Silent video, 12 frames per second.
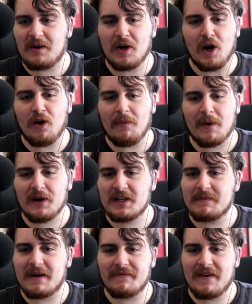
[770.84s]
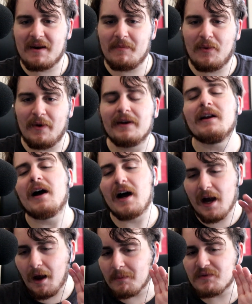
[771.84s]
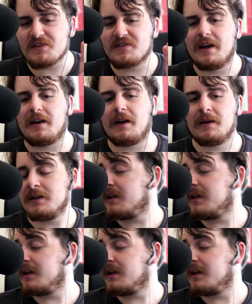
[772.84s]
Karl Marx might have had a point. I'm just kidding.